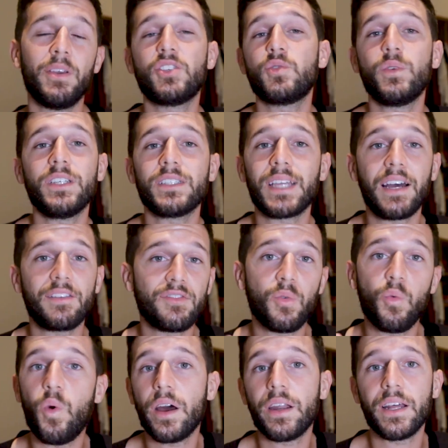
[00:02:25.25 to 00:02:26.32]
because we just have
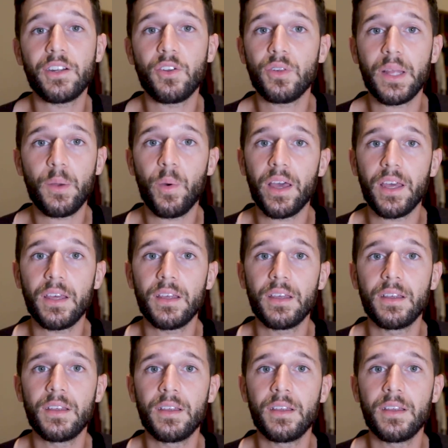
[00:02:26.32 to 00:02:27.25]
one and only way.